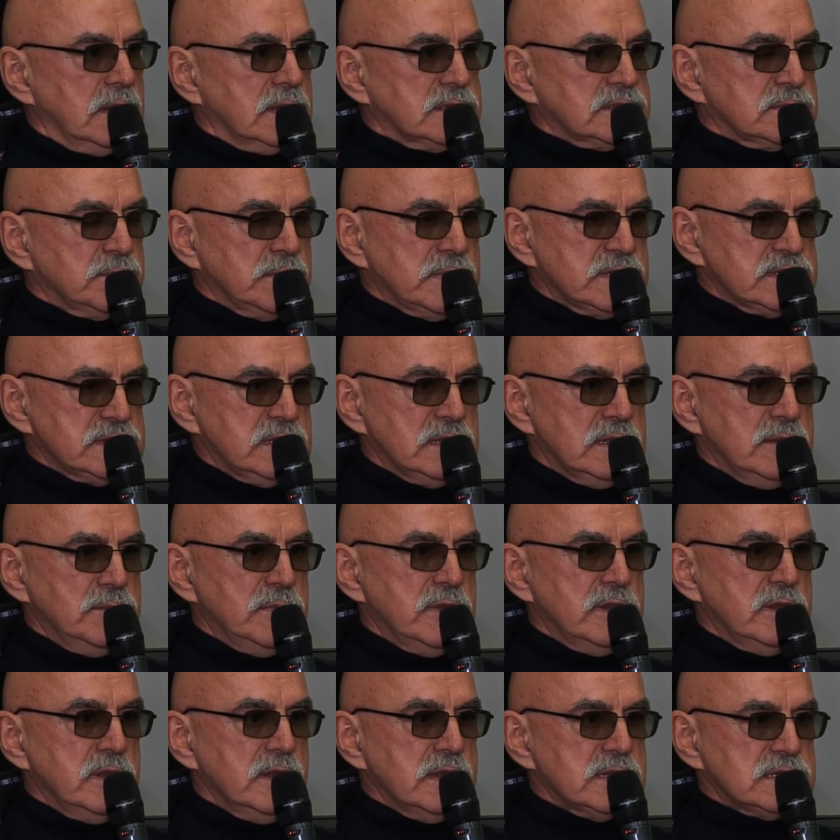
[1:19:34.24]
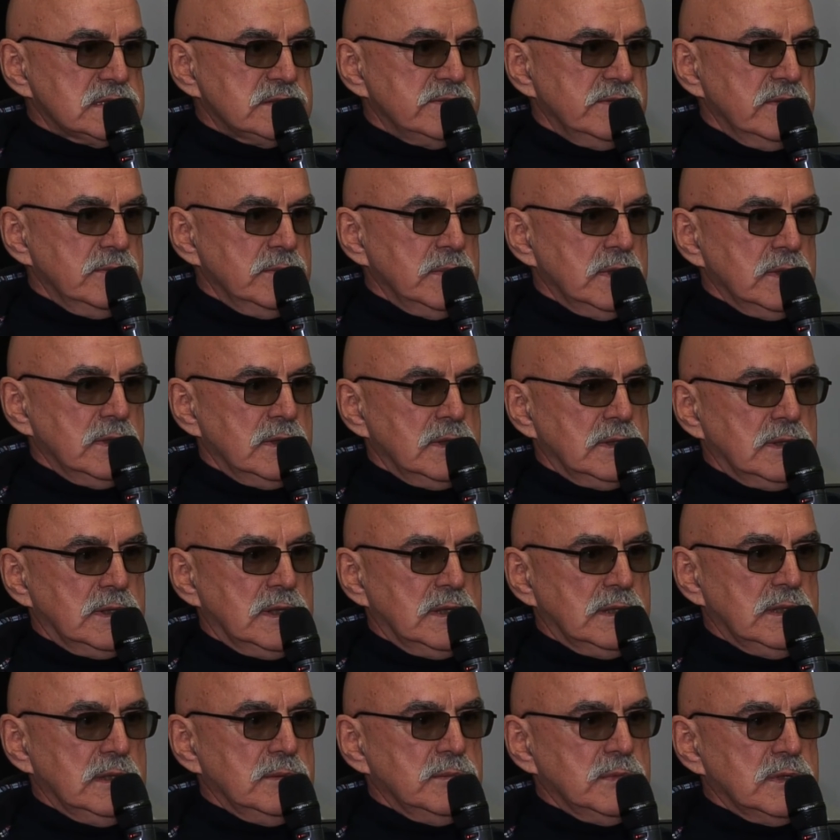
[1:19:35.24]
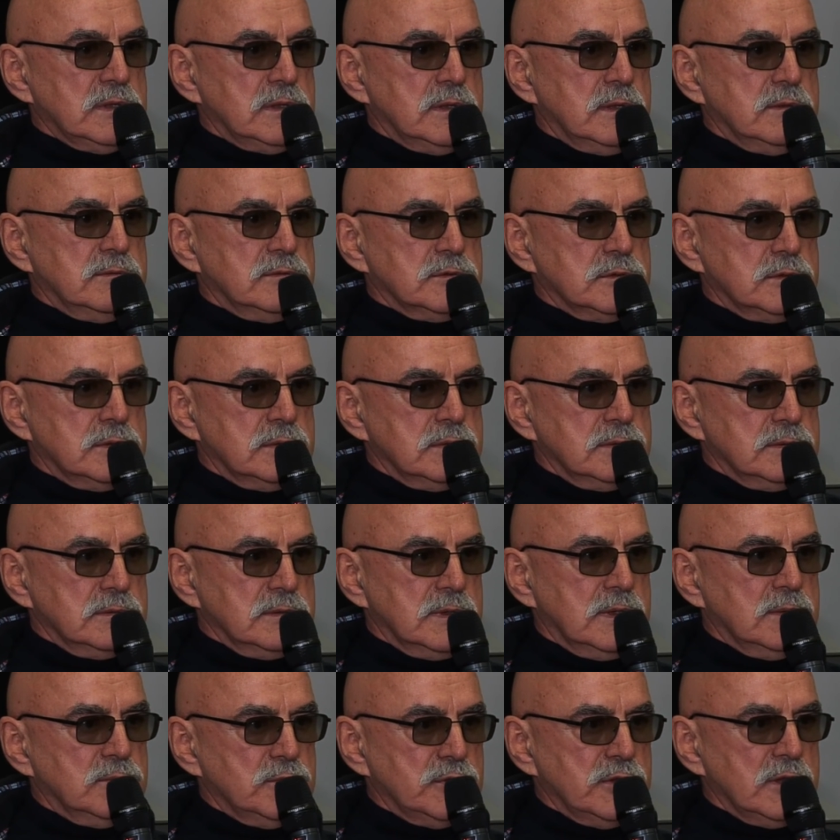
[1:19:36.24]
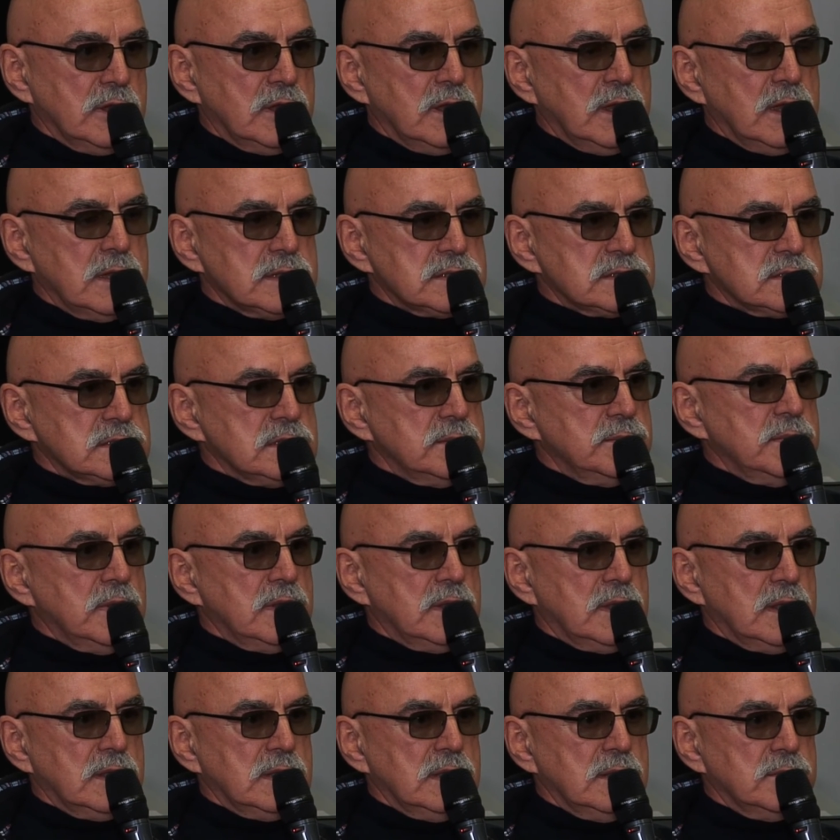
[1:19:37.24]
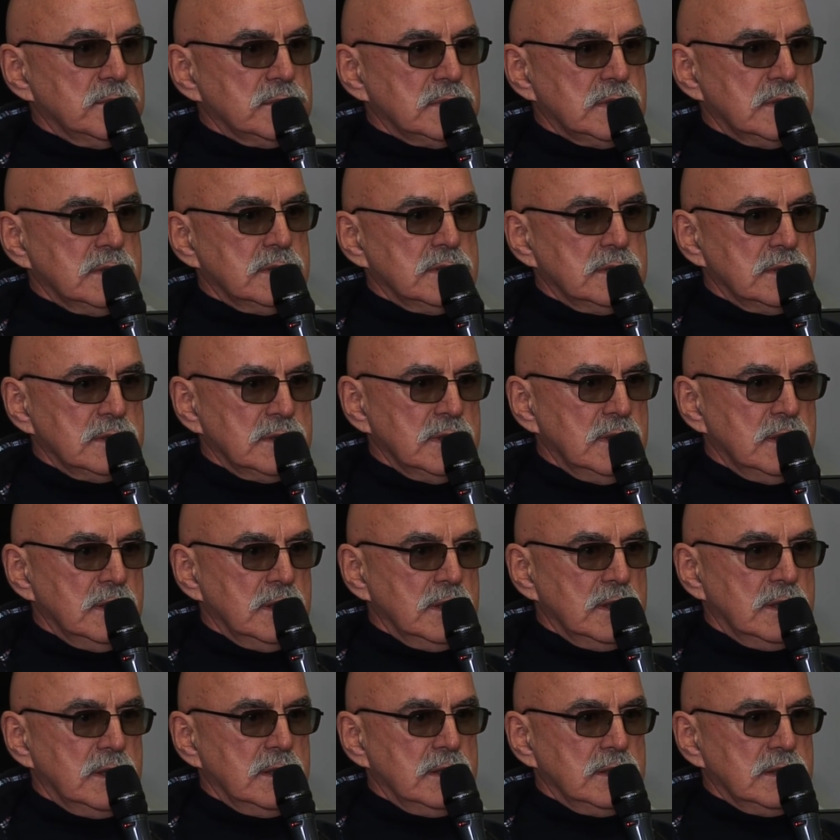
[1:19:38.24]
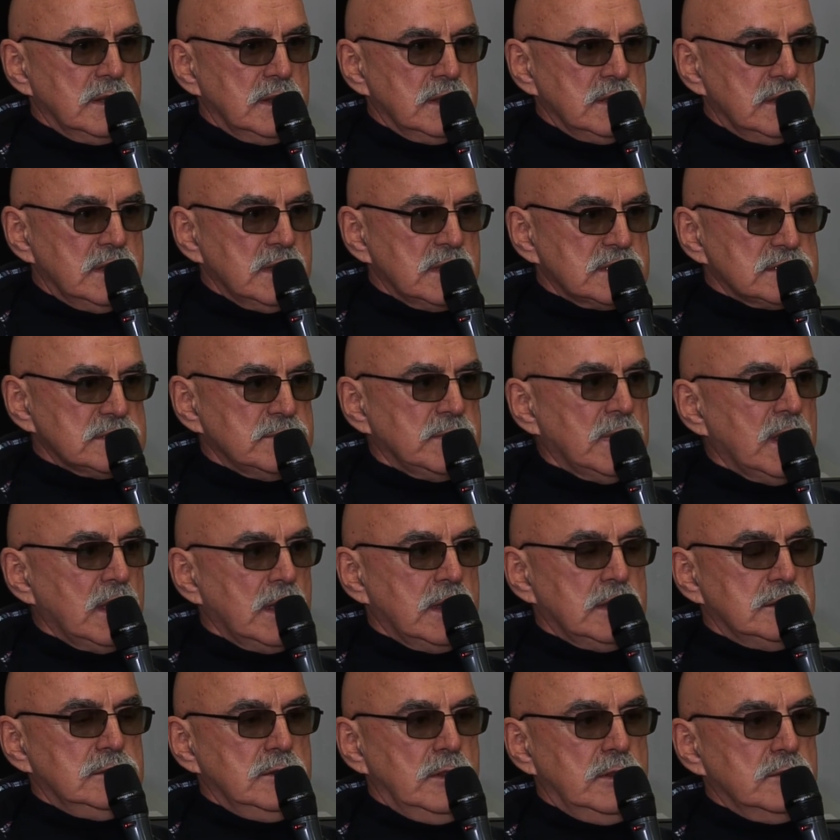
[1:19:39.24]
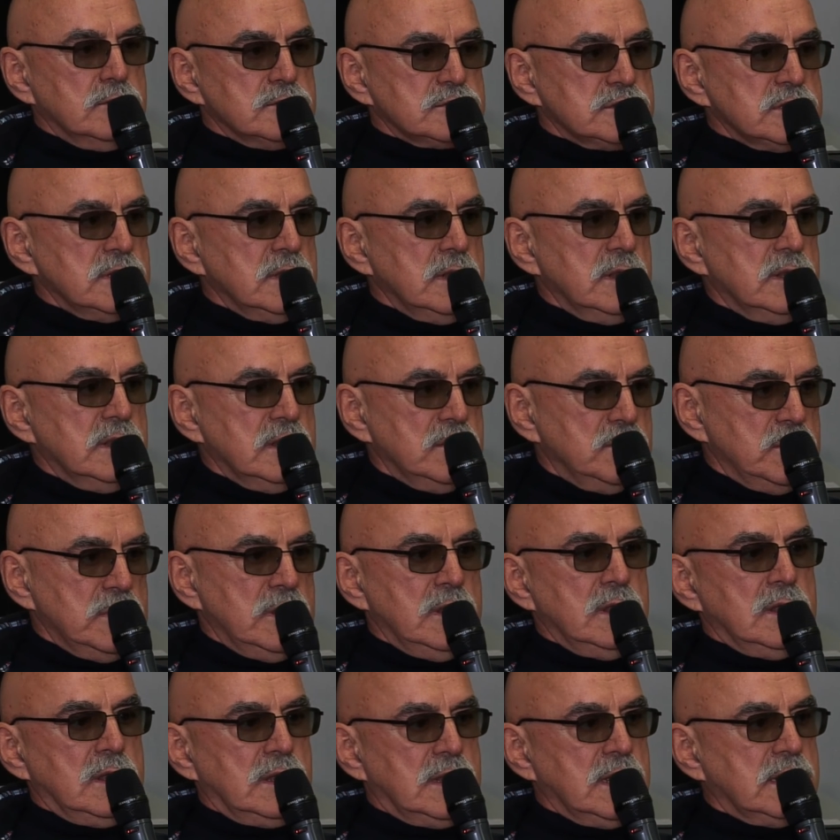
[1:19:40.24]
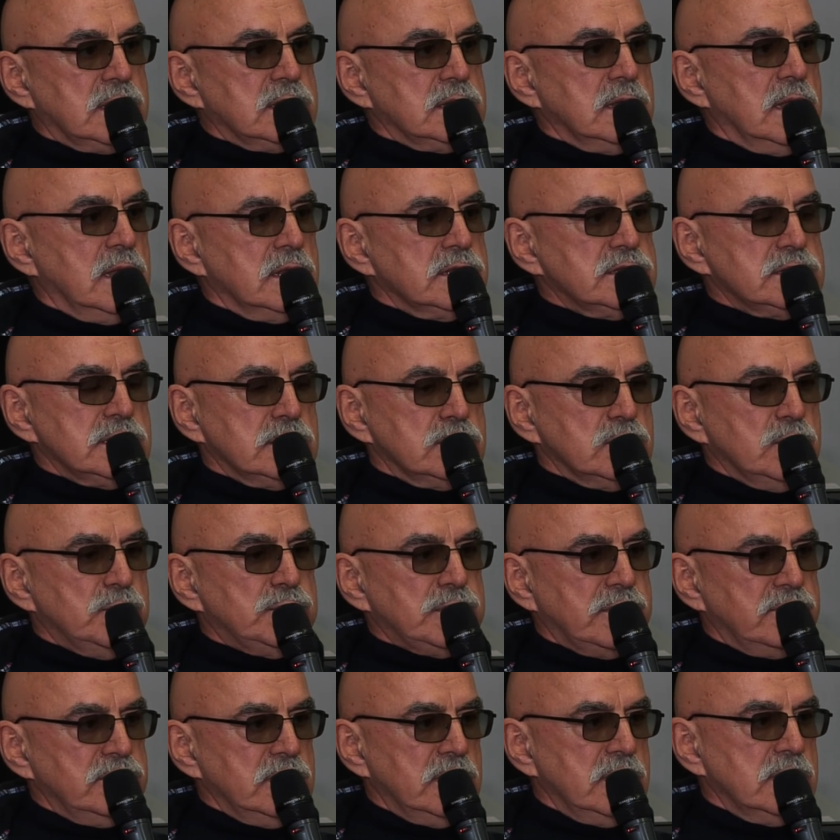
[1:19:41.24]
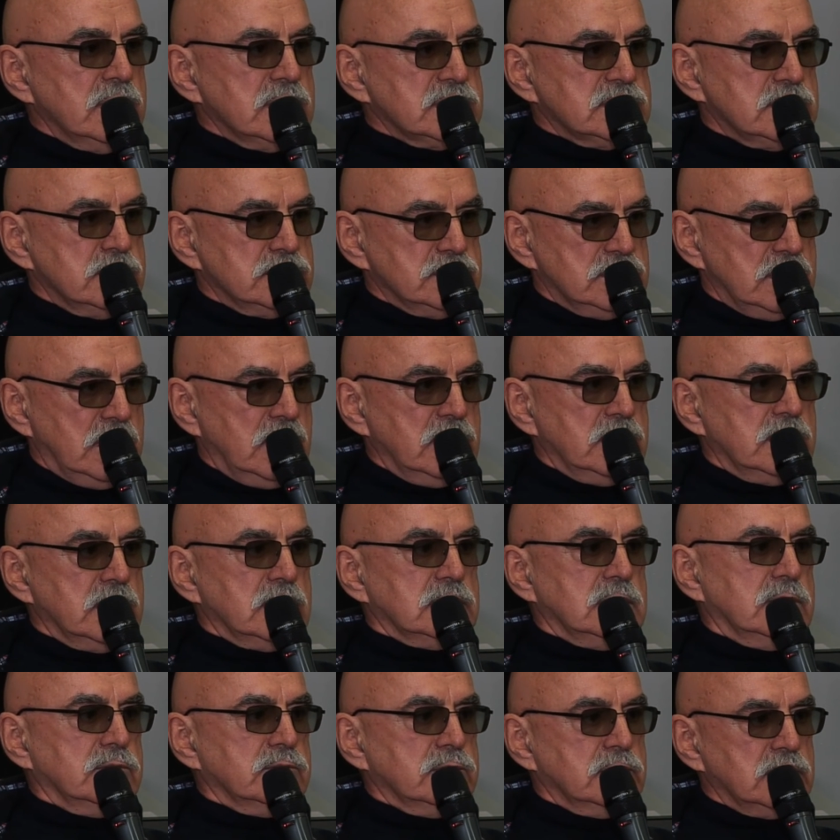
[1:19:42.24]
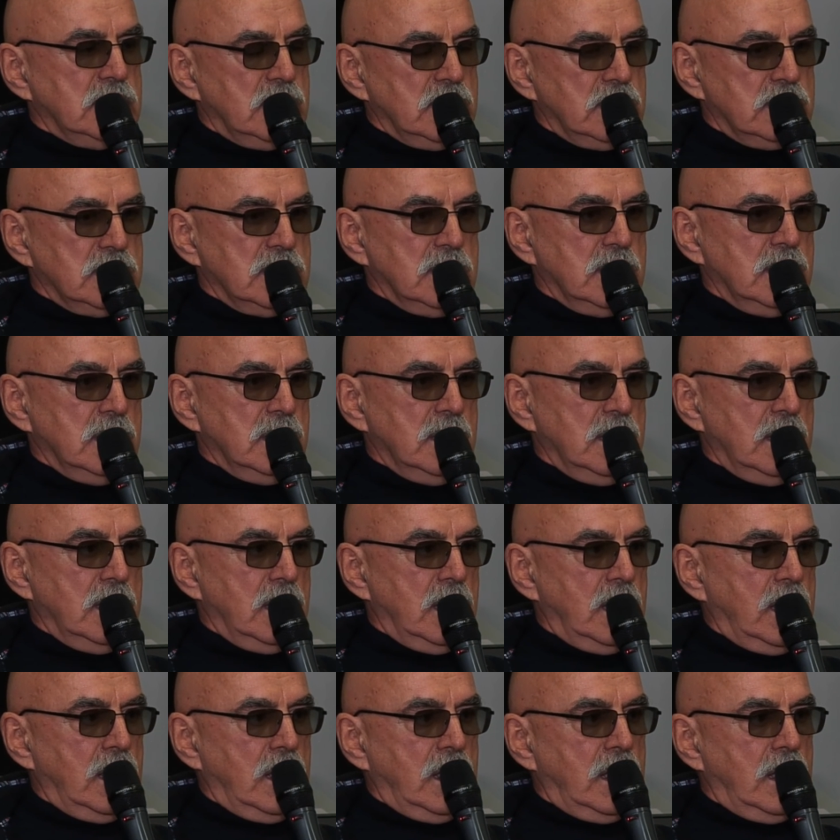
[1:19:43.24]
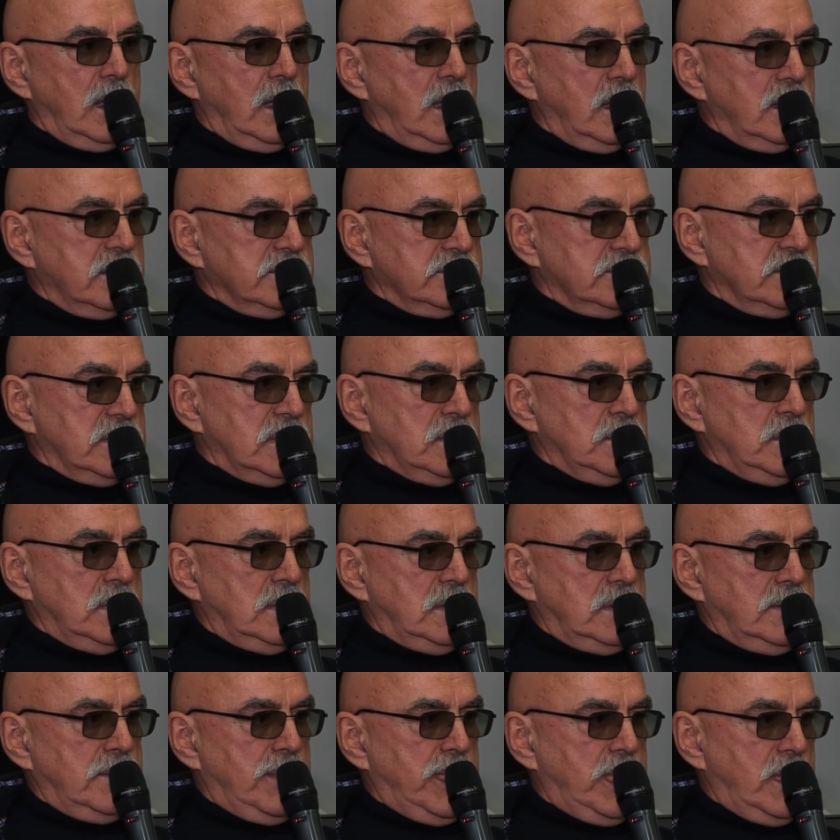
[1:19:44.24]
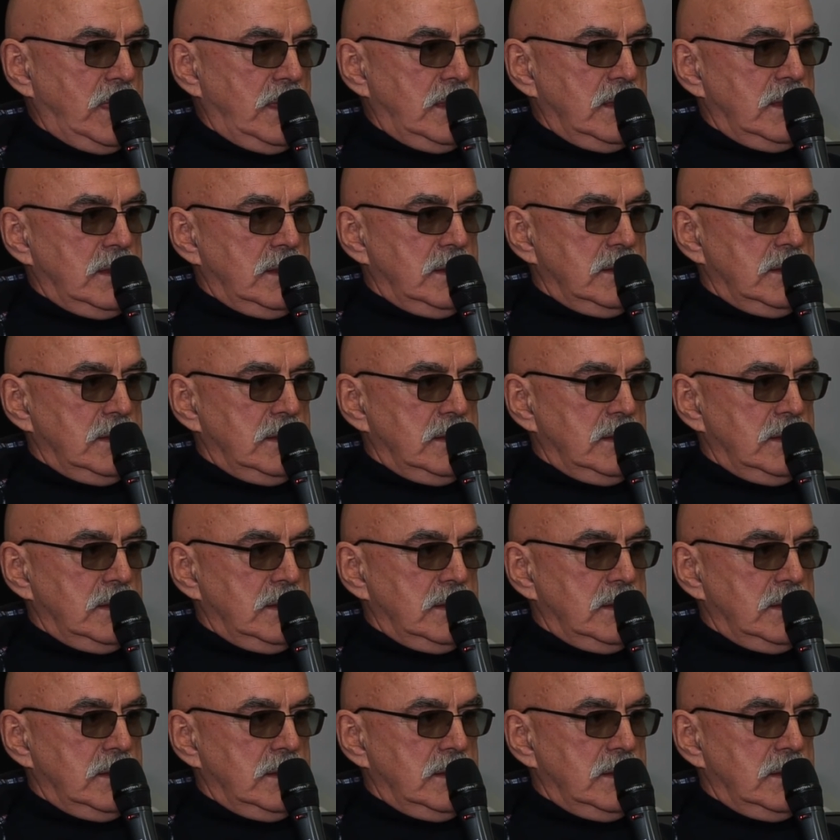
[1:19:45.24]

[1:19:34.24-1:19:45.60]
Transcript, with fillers: if one could fill this form with uh, some uh, content, communications, uh, which is needed